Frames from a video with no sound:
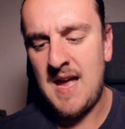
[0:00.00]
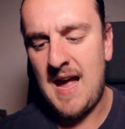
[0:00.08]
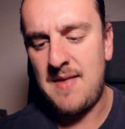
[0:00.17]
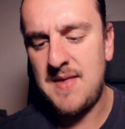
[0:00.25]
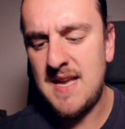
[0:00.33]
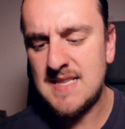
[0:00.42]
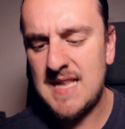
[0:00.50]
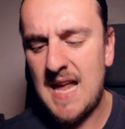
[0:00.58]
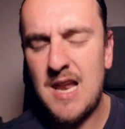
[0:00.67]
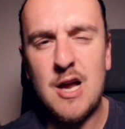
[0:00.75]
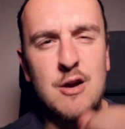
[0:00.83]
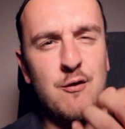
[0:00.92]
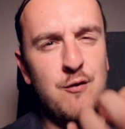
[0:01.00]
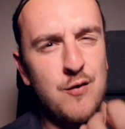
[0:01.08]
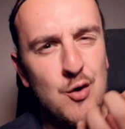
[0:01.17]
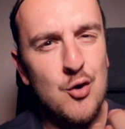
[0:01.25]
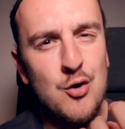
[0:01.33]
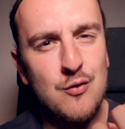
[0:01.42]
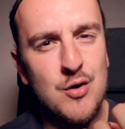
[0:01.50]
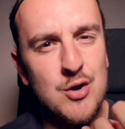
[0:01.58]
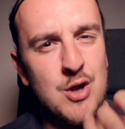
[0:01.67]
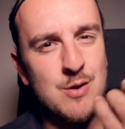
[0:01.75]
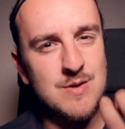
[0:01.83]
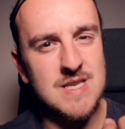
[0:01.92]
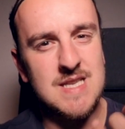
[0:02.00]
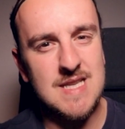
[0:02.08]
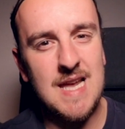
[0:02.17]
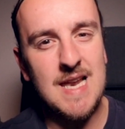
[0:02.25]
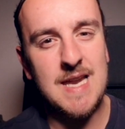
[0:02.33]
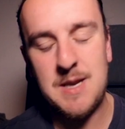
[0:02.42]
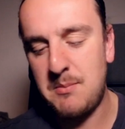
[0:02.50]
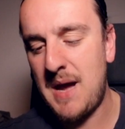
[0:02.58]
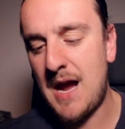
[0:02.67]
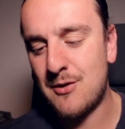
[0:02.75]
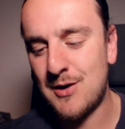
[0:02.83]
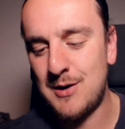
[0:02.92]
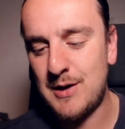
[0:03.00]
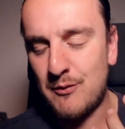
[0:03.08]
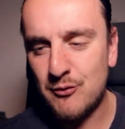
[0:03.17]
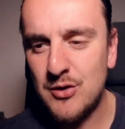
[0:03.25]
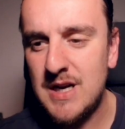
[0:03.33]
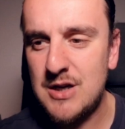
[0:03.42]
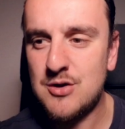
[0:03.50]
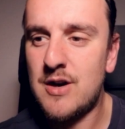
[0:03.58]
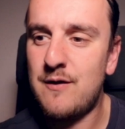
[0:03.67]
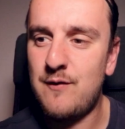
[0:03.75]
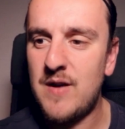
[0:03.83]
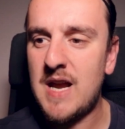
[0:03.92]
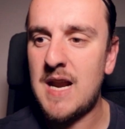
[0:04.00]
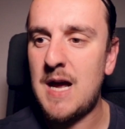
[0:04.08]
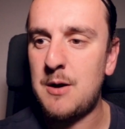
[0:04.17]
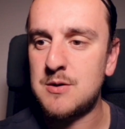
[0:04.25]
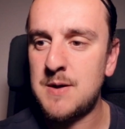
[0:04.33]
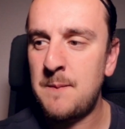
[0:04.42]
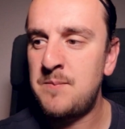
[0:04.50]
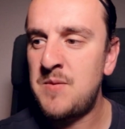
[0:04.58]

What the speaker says: And there's that like floral note still in the background. I'm really trying to figure out